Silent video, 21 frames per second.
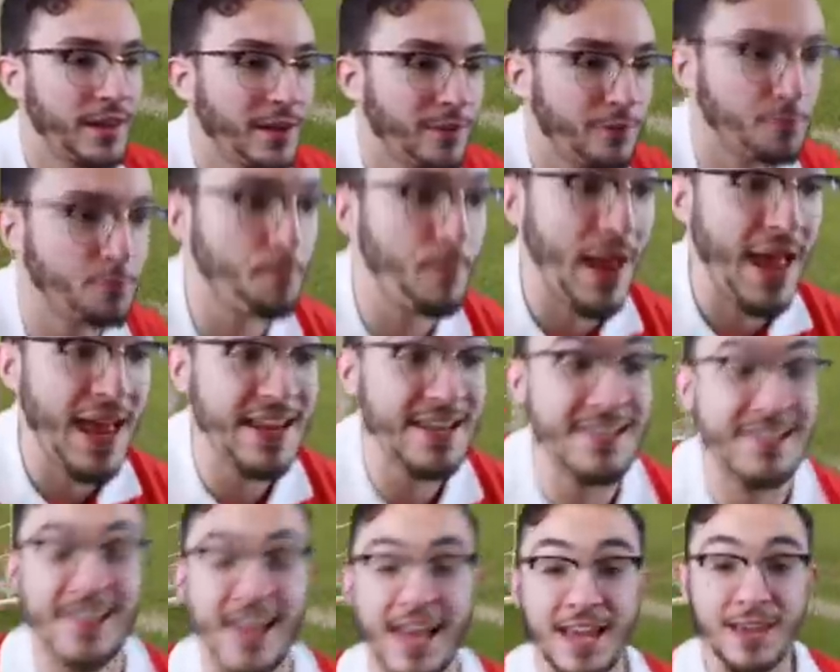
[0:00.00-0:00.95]
They have
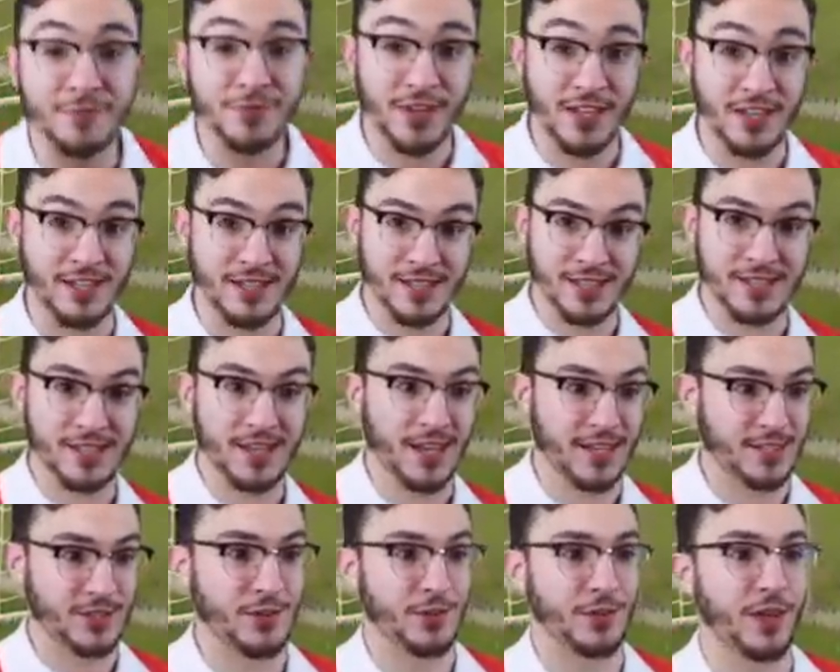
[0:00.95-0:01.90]
Ben Davies
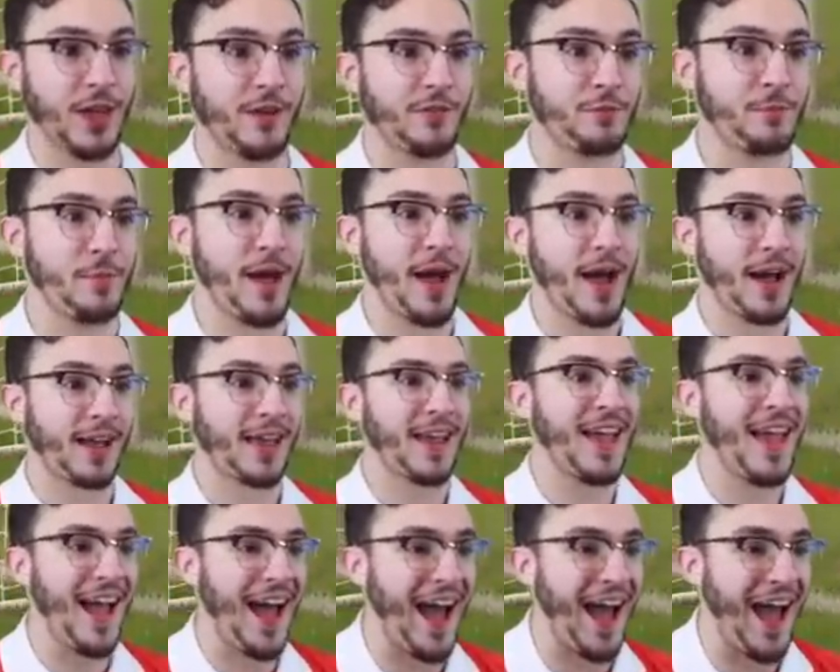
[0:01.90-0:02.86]
as their left back.
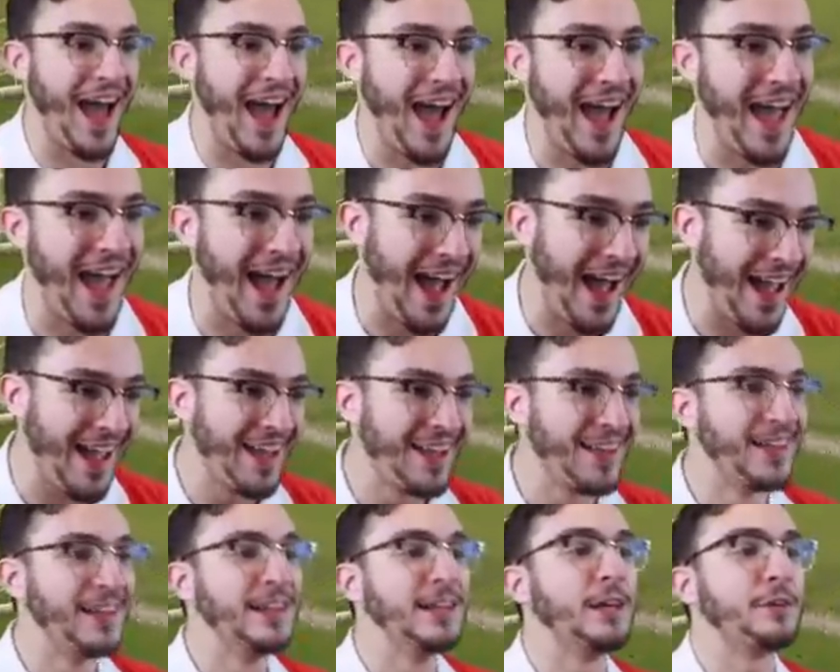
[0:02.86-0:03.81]

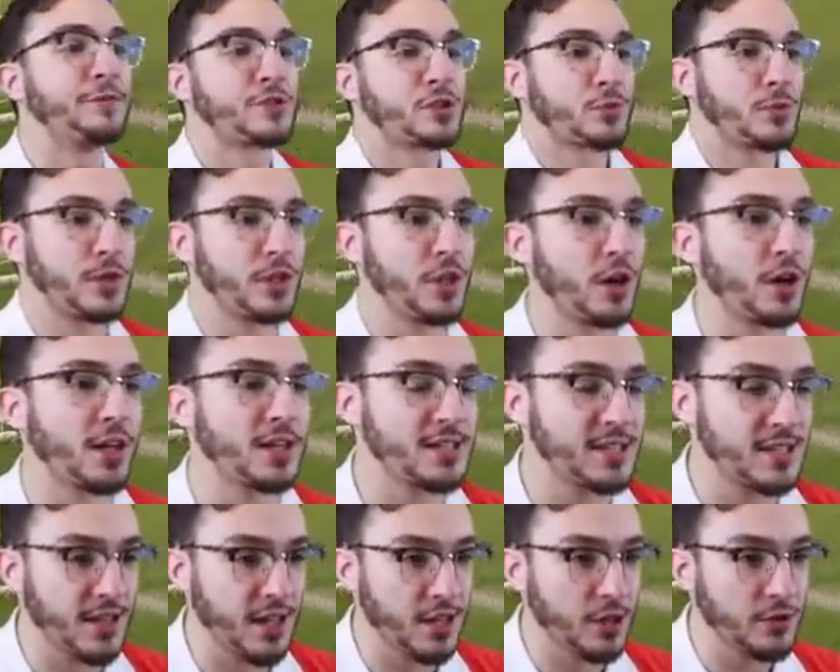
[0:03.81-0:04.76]
If Skriniar
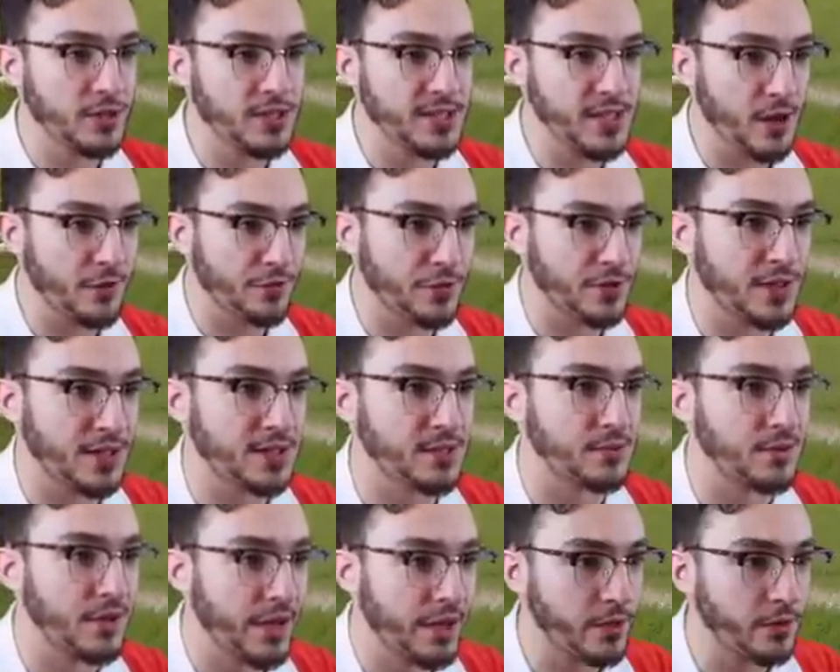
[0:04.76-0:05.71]
gets a yellow, he's out for the next
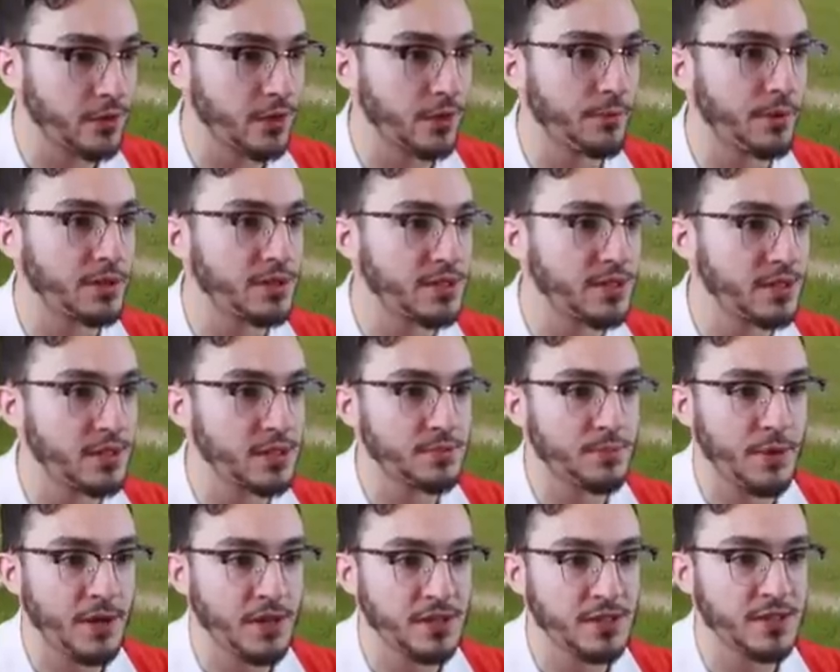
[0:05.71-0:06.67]
one. Nangola, Martinez,
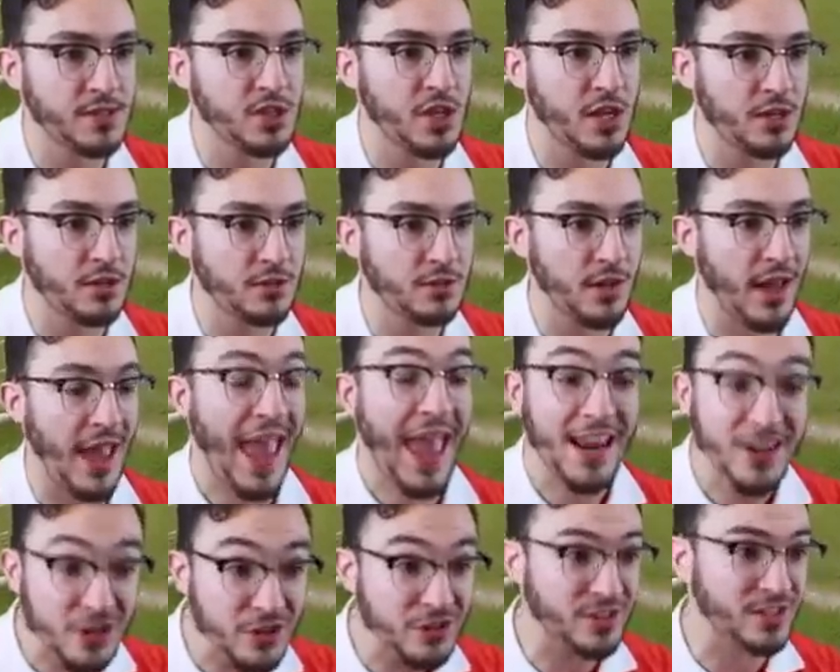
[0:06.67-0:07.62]
Perisic,
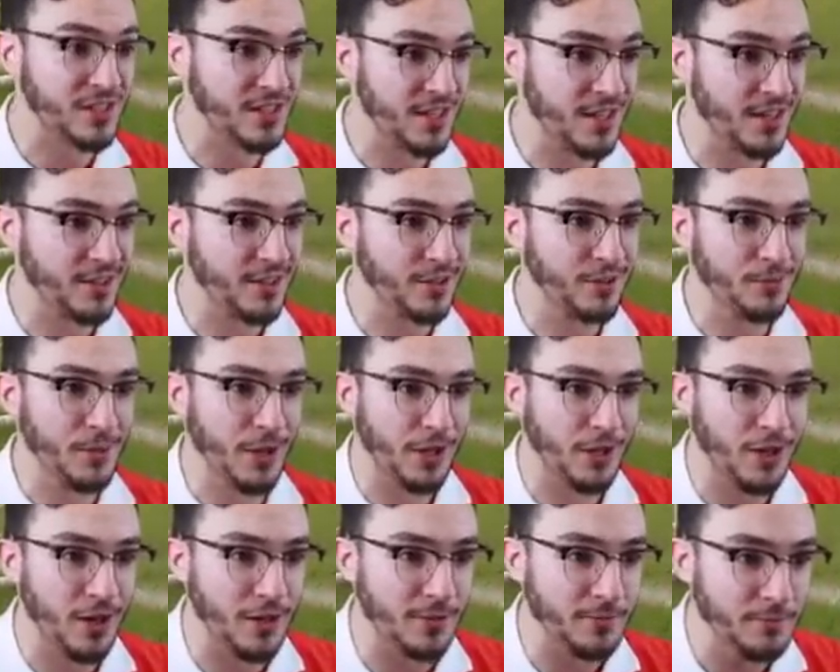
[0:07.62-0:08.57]
Henderson? Oh my
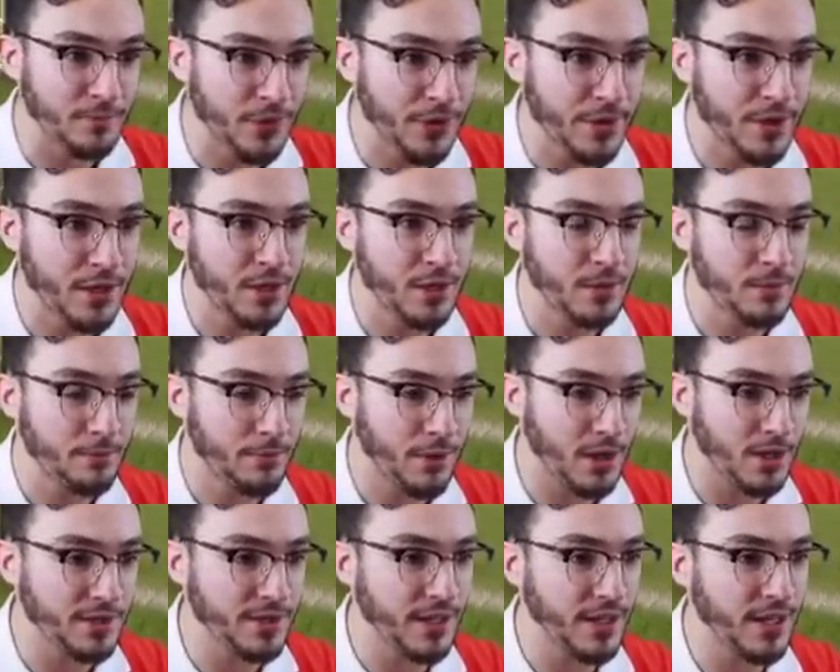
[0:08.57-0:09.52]
god.
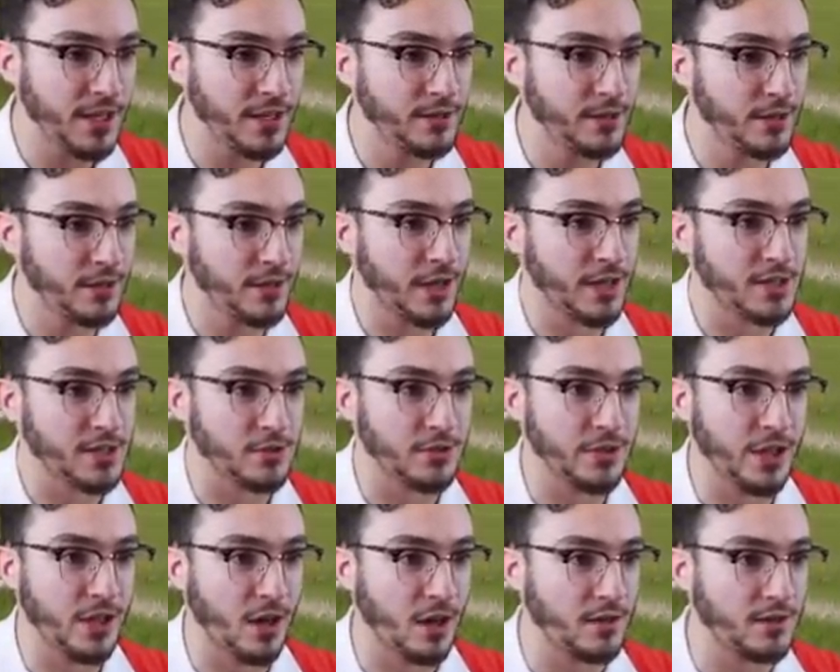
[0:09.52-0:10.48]
Balde. Okay, so
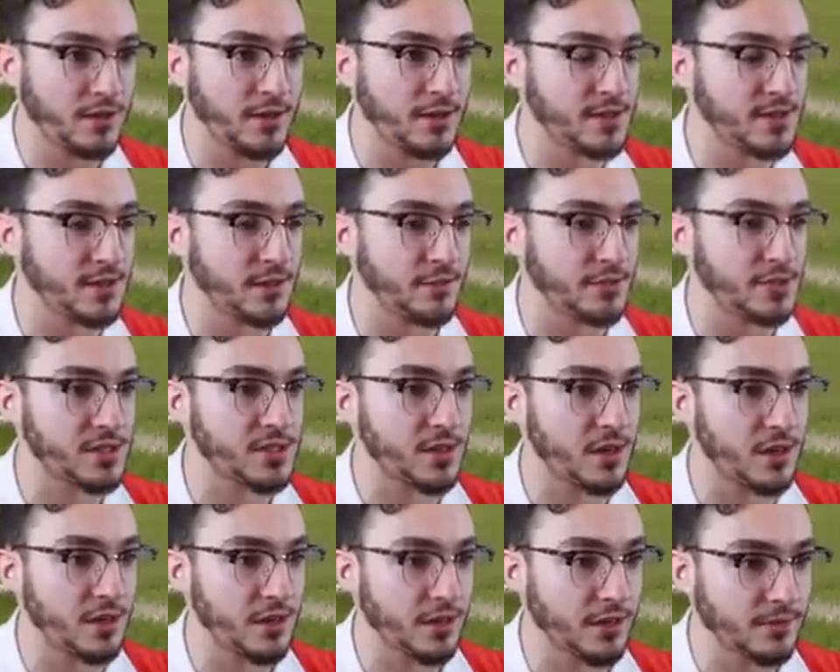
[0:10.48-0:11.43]
Icardi isn't even
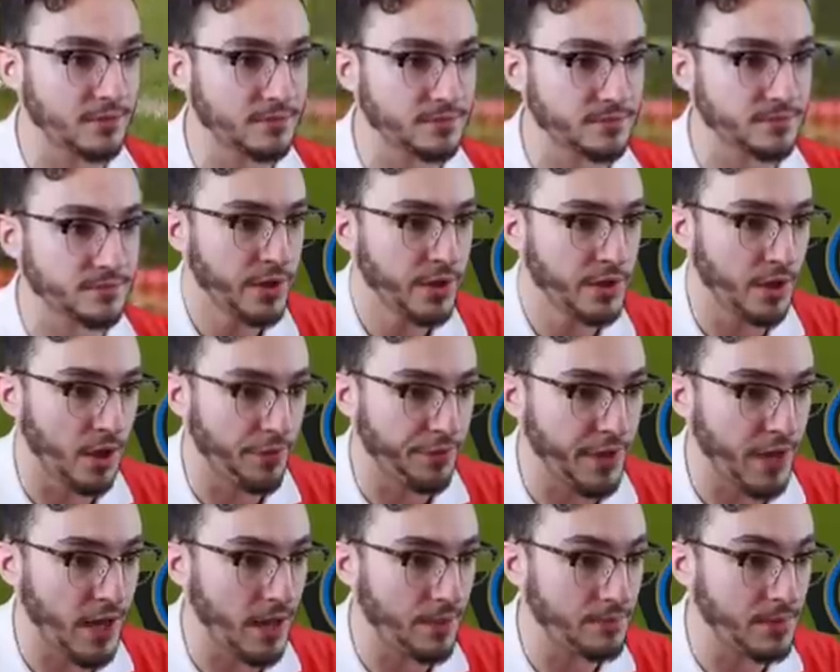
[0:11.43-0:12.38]
starting. Not
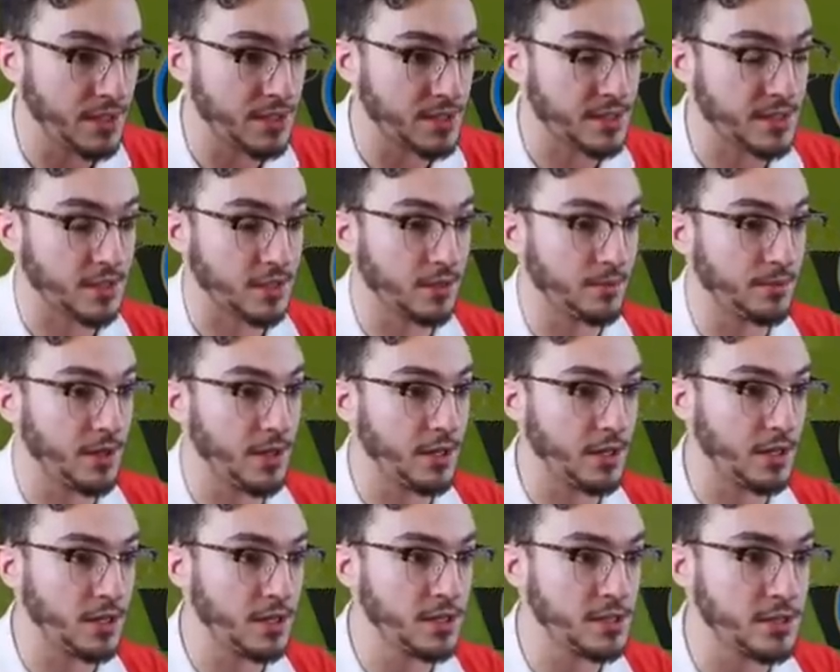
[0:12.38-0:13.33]
that that means it's going to be
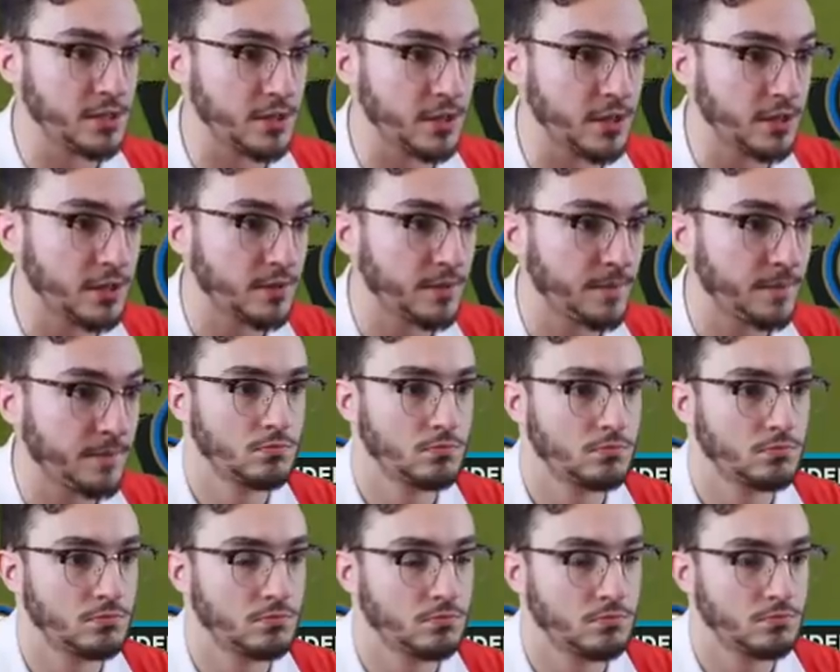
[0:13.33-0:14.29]
any easier.
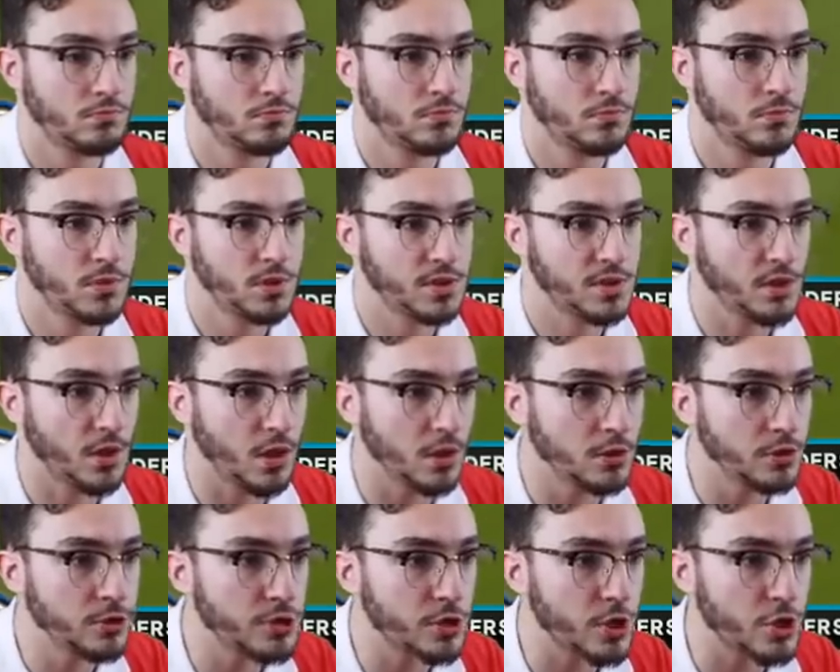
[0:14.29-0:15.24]
Let's
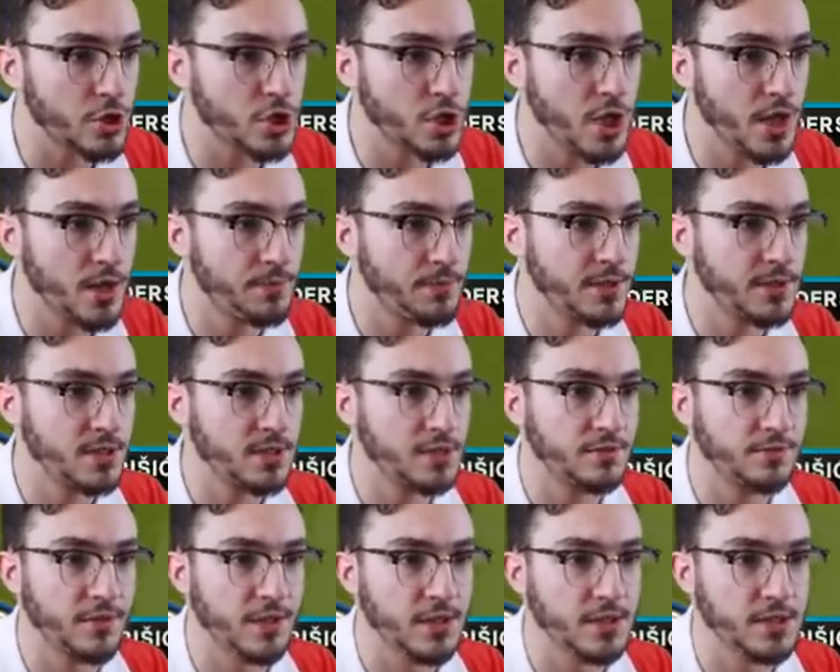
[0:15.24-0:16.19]
not lose our shape in
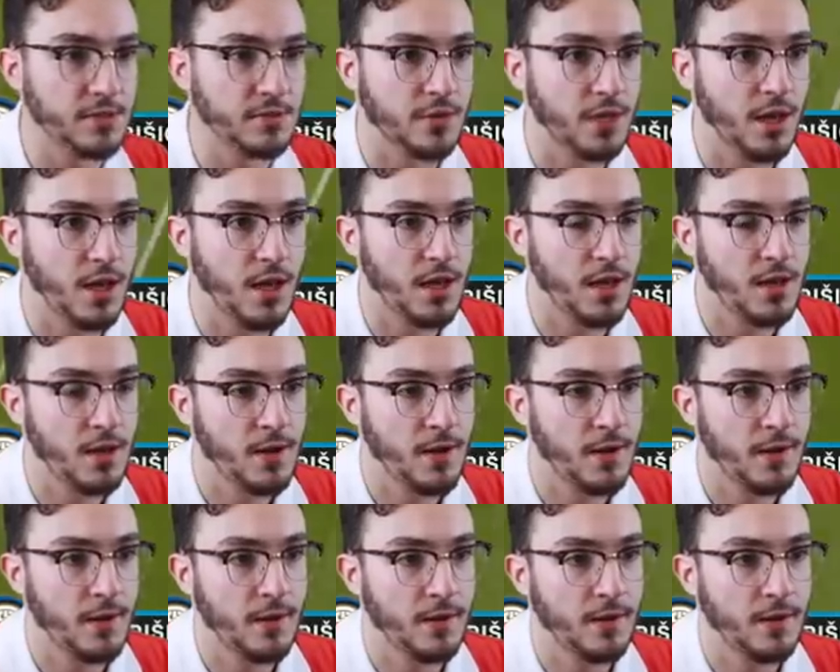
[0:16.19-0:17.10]
defense, okay?